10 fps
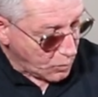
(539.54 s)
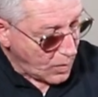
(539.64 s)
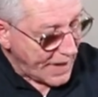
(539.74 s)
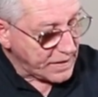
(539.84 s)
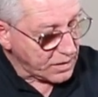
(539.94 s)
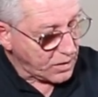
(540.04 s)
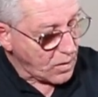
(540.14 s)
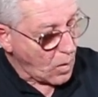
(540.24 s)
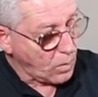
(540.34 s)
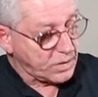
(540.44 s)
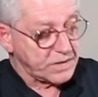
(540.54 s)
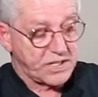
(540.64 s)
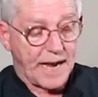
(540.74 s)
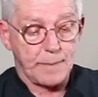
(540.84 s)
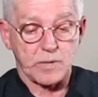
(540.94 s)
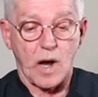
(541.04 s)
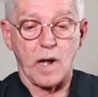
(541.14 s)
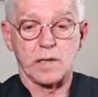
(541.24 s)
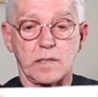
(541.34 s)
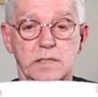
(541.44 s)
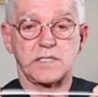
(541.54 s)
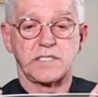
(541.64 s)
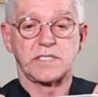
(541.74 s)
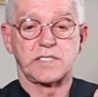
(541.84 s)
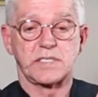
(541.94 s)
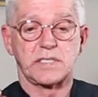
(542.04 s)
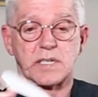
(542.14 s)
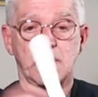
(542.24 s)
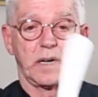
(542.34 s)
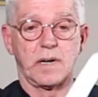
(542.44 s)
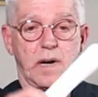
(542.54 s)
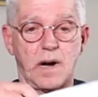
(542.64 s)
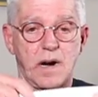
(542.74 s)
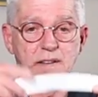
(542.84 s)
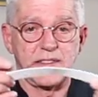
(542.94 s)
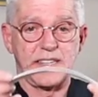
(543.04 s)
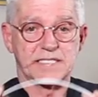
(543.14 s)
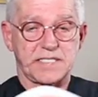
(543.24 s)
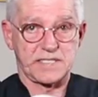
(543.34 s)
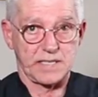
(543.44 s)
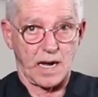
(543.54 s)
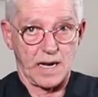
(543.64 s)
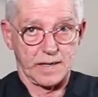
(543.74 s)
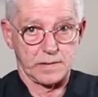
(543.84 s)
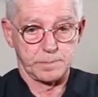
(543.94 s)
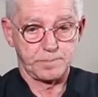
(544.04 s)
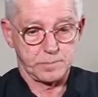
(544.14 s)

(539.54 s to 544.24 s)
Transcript: regular older tab collars are this style.